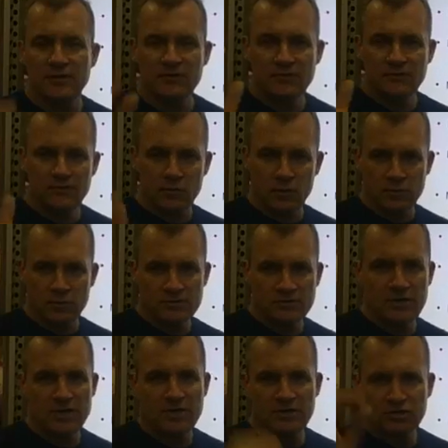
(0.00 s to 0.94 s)
/
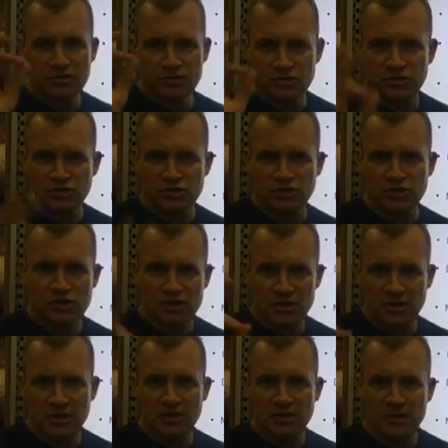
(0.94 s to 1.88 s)

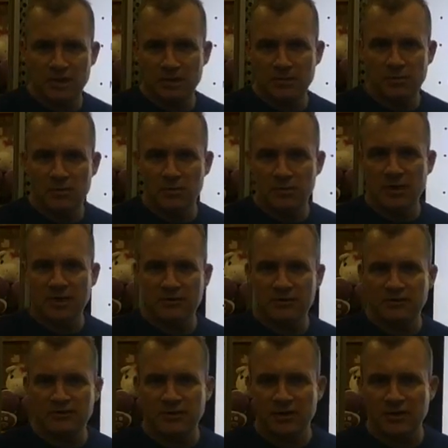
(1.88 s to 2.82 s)

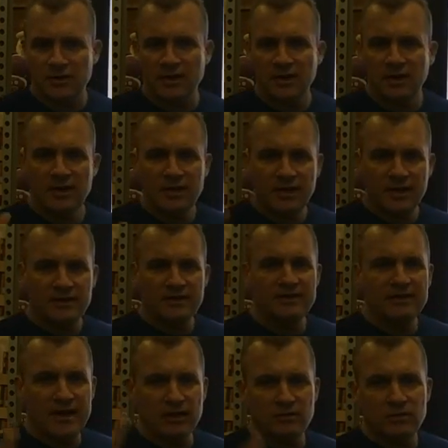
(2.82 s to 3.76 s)
GEWKC, and
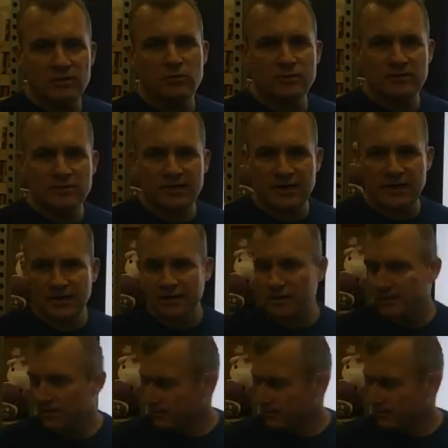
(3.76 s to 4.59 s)
download the deck.